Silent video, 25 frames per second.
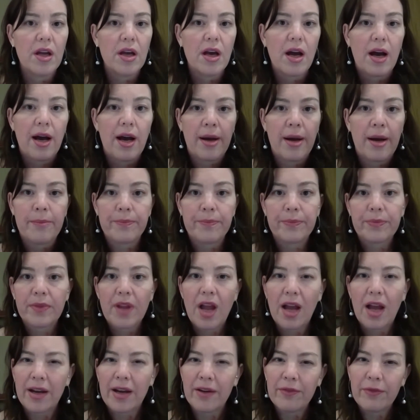
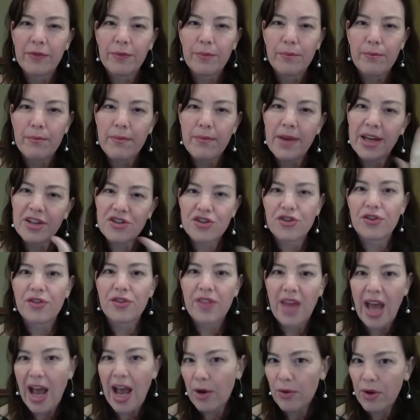kind of measure
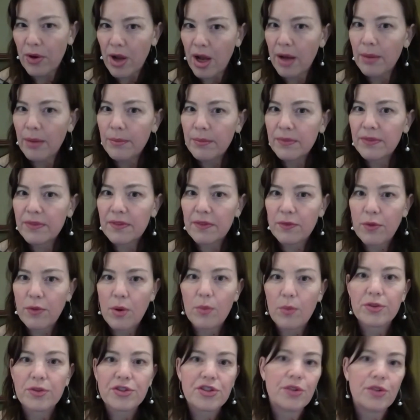the outcomes of what
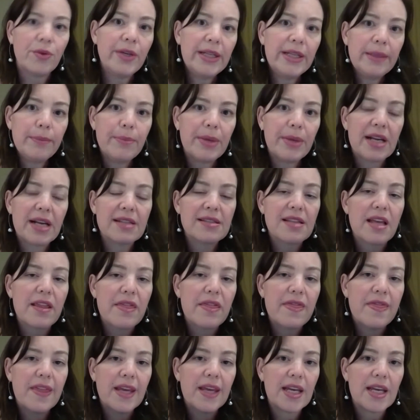we're doing, because I
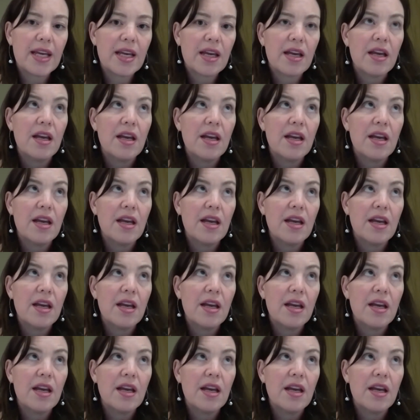think